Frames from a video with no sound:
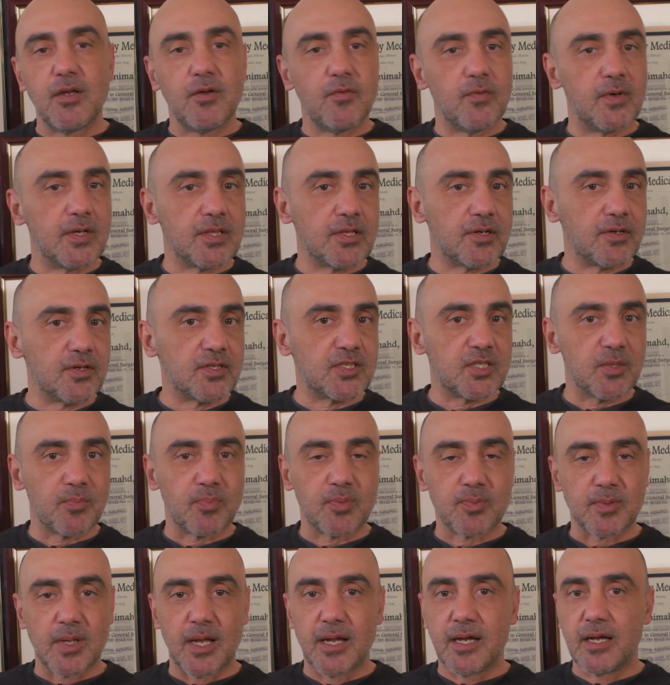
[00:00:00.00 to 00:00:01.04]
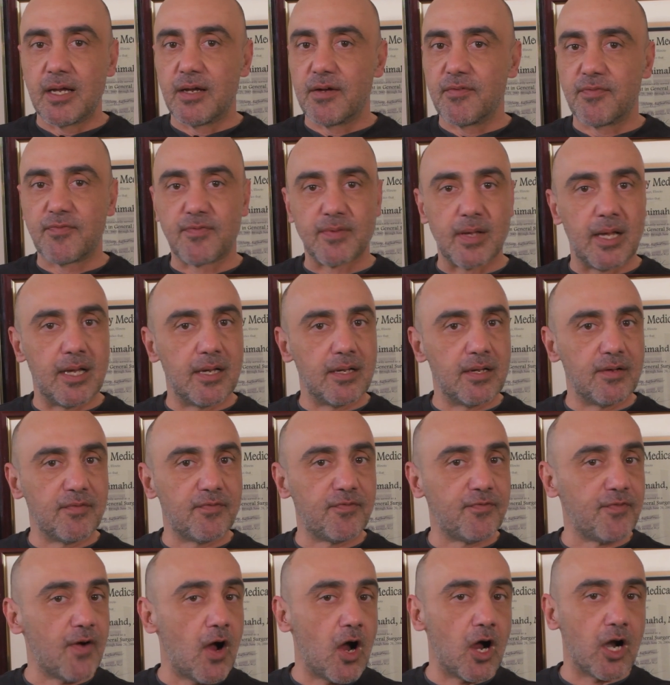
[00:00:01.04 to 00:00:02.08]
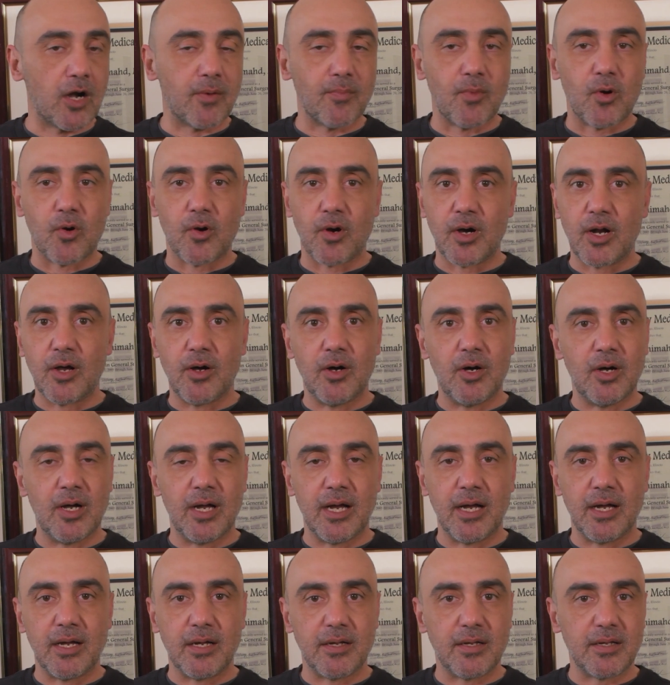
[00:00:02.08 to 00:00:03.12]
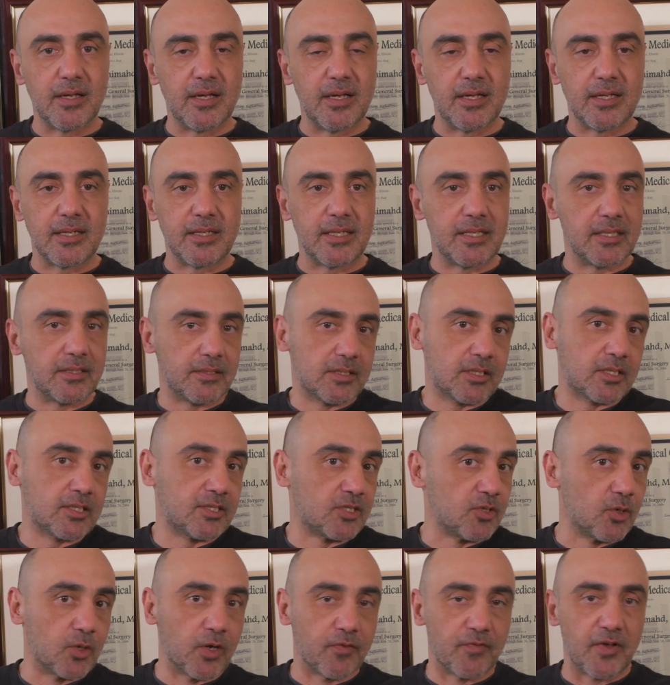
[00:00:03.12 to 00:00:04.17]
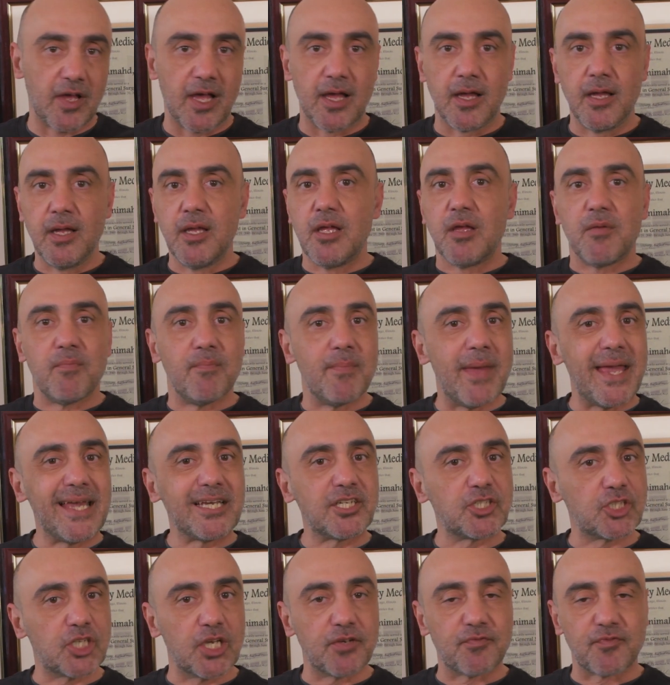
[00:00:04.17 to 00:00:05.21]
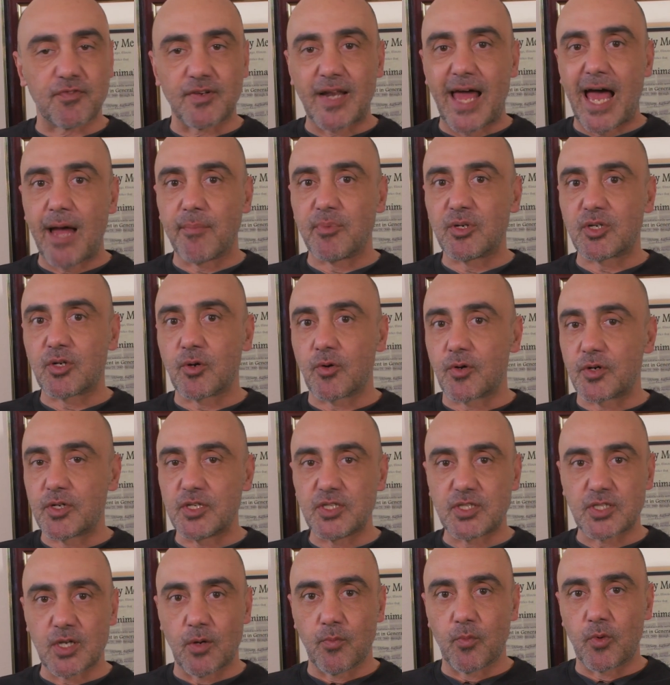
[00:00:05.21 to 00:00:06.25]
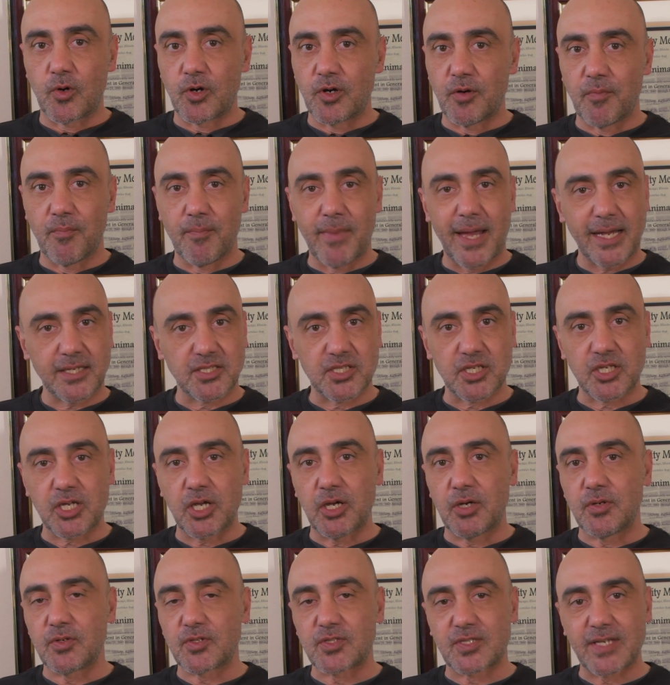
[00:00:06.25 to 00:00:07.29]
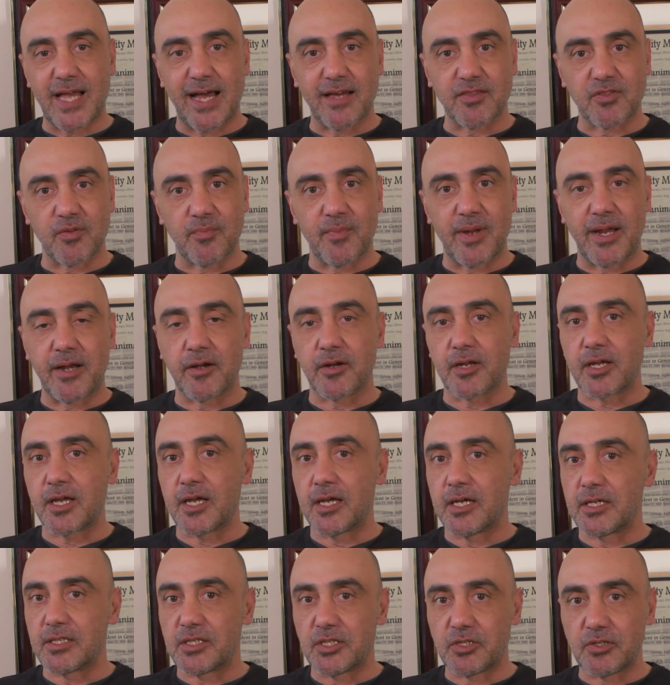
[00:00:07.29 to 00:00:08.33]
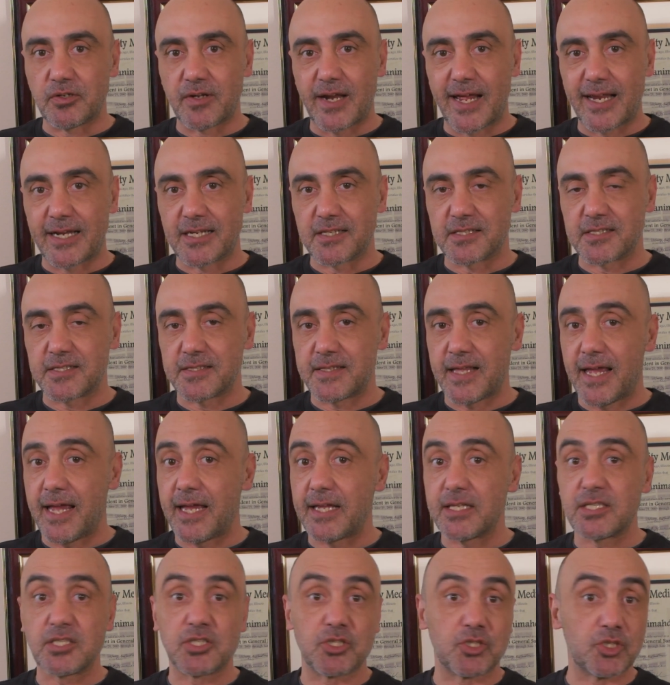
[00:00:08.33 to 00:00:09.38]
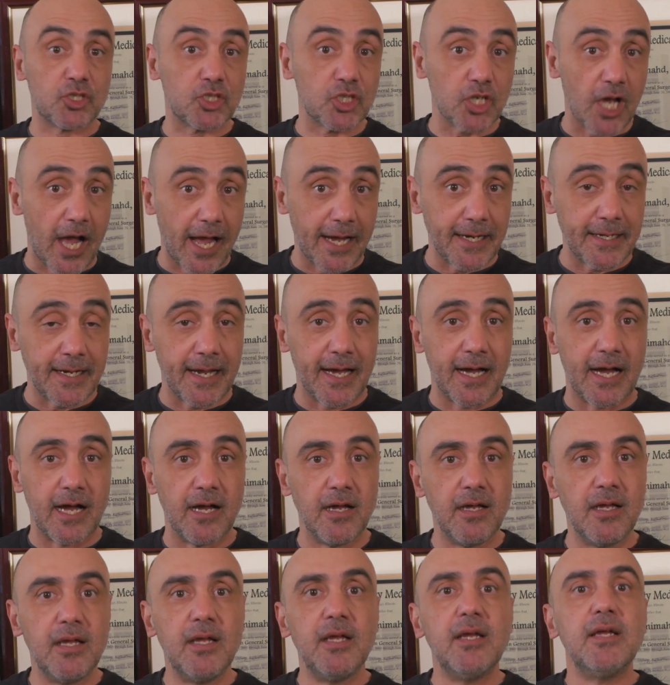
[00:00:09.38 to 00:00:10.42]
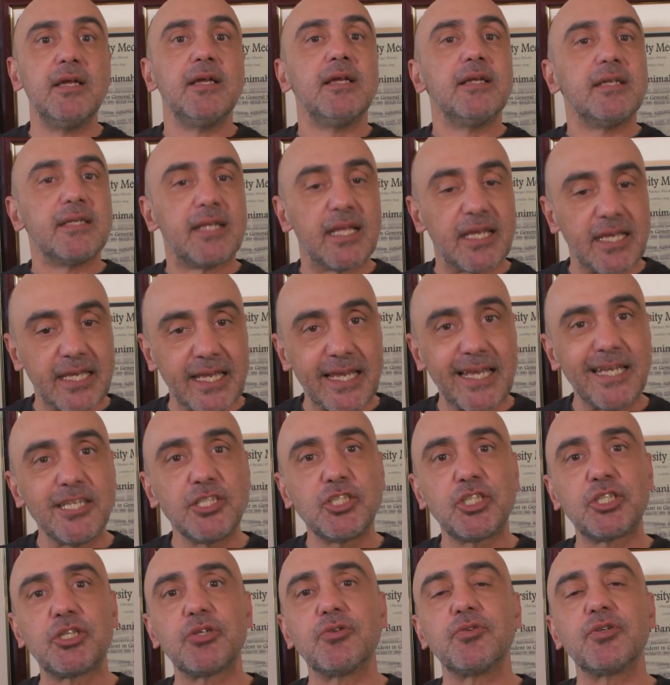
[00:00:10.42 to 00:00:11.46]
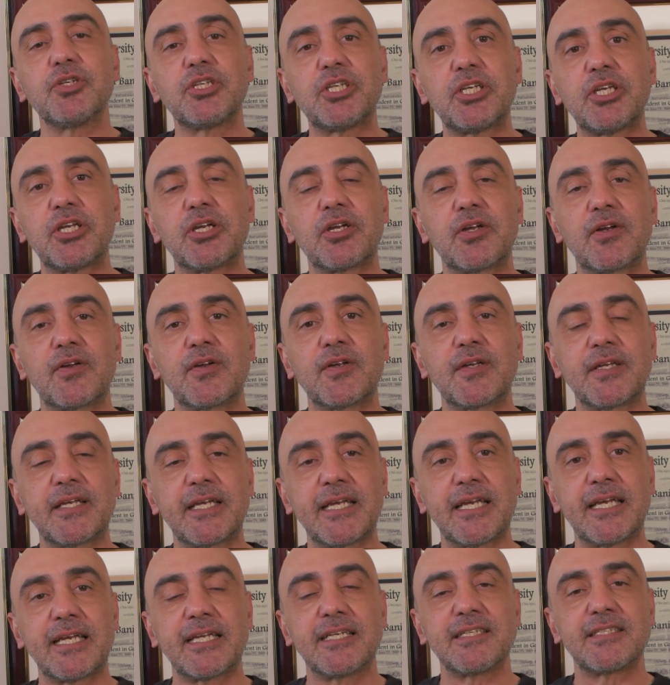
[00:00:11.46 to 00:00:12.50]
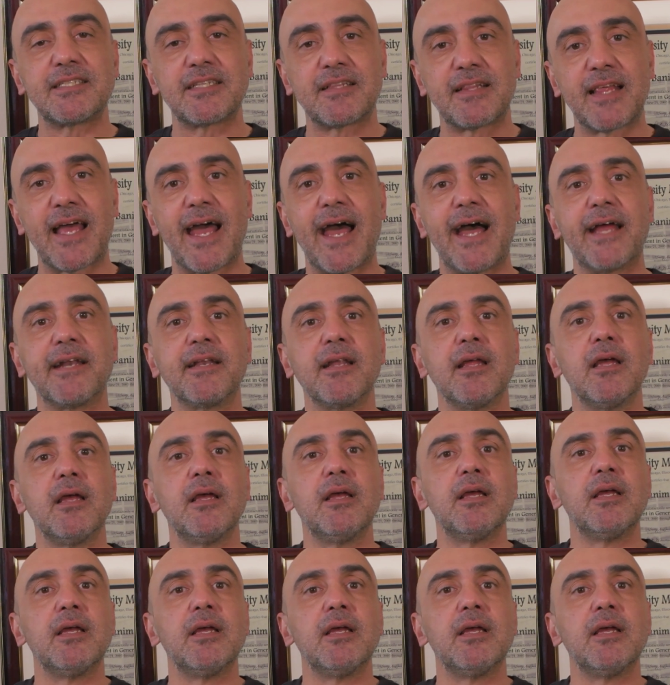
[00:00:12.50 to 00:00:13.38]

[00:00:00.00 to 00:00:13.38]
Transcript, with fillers: whether it's a uh, uh farm or a, uh, a, a sort of a makeshift laboratory somewhere in Mexico, South America, the United States, China. The issue here is that